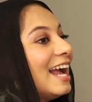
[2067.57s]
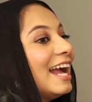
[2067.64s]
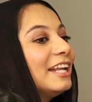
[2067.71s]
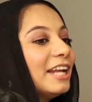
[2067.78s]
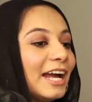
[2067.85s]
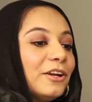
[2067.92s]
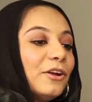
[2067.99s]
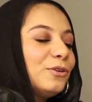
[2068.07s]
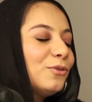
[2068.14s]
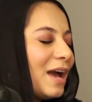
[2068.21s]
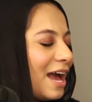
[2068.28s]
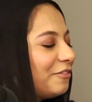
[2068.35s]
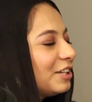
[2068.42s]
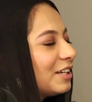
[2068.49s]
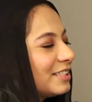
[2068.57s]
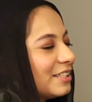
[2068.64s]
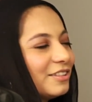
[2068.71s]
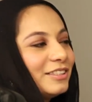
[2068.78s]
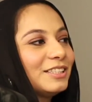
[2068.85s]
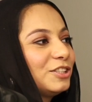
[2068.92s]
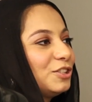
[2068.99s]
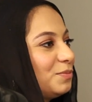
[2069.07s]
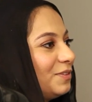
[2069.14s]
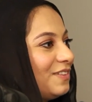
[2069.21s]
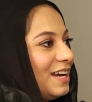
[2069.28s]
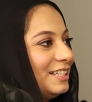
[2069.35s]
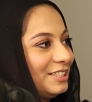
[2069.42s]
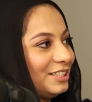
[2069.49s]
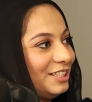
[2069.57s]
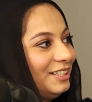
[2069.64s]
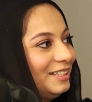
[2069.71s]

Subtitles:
And I know you have your consulting supervisor.